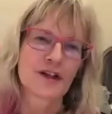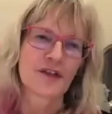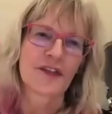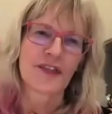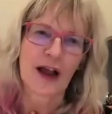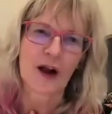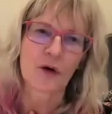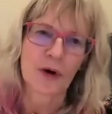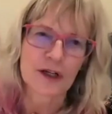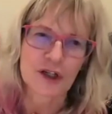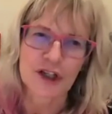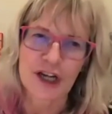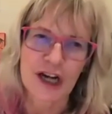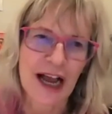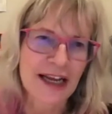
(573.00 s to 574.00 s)
for that
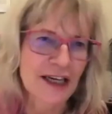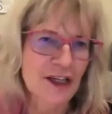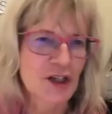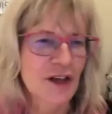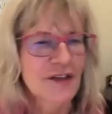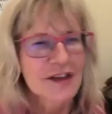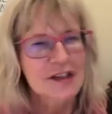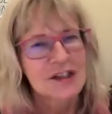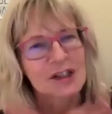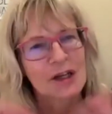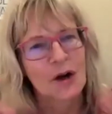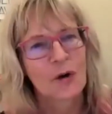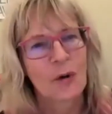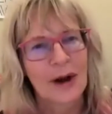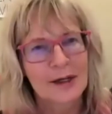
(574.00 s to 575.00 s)
question, Aisha. This is a
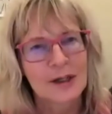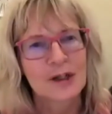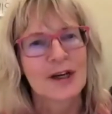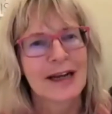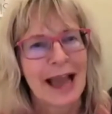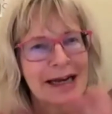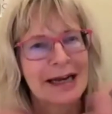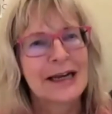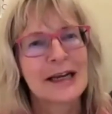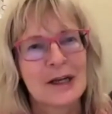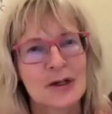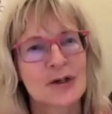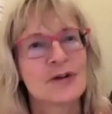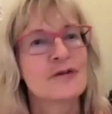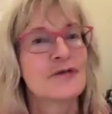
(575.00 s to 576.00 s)
question and an
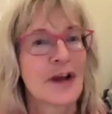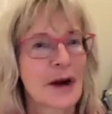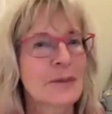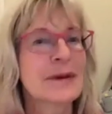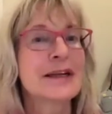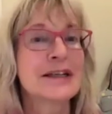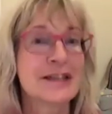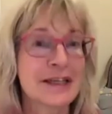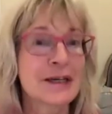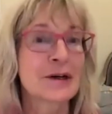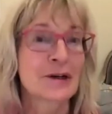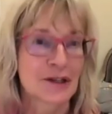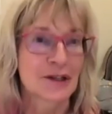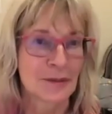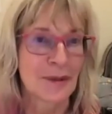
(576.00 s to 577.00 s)
issue very
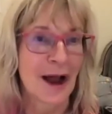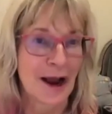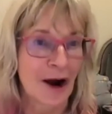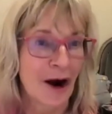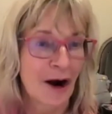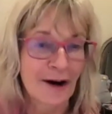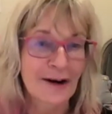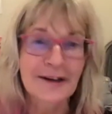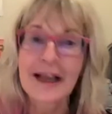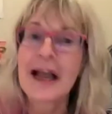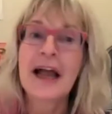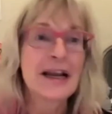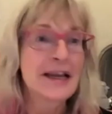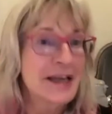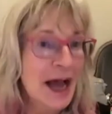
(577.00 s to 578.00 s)
dear to my heart,
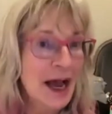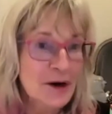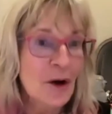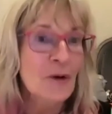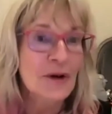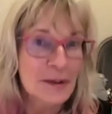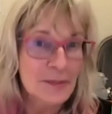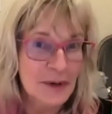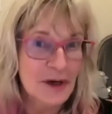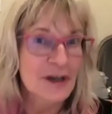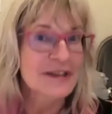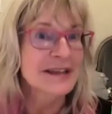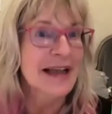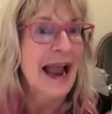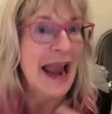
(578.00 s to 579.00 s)
not only
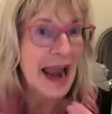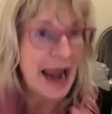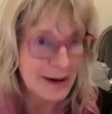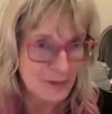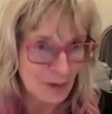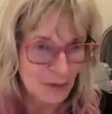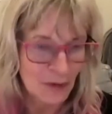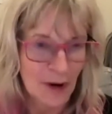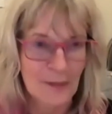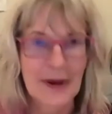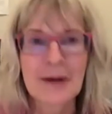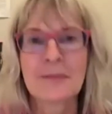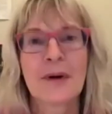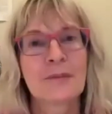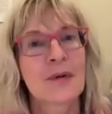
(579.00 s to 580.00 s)
because I am a
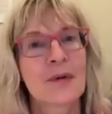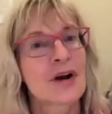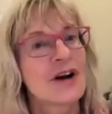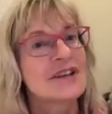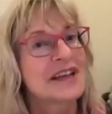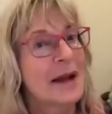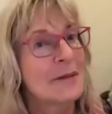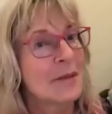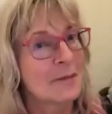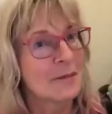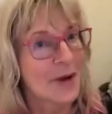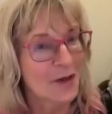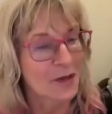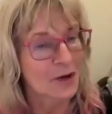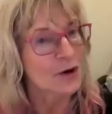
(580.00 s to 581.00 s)
woman, but because I'm a
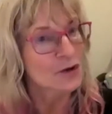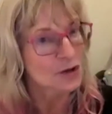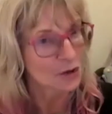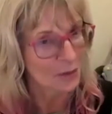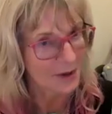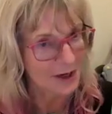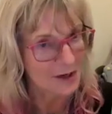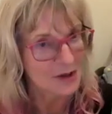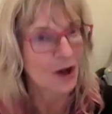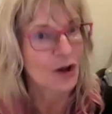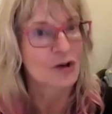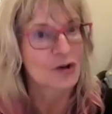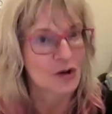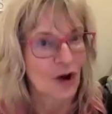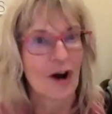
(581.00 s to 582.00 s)
mother to an
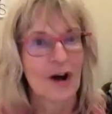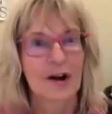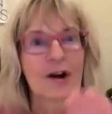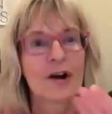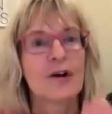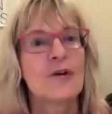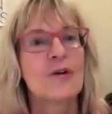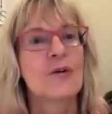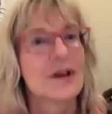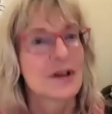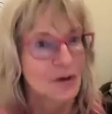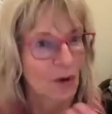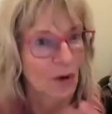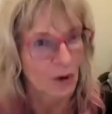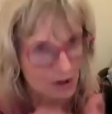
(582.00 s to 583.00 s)
adult daughter who is
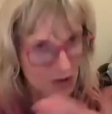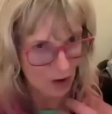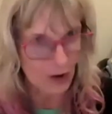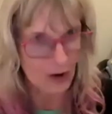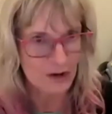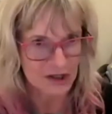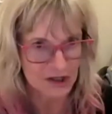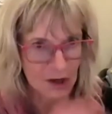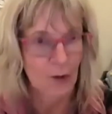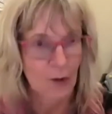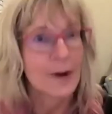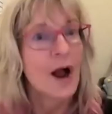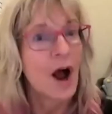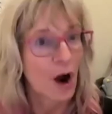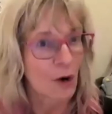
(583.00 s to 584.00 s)
also
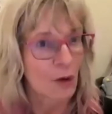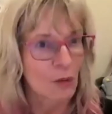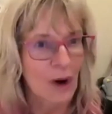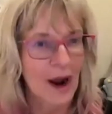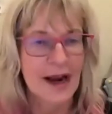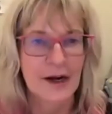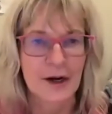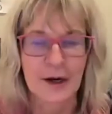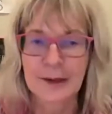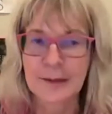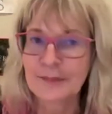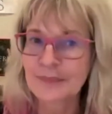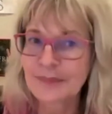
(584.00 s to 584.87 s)
a writer.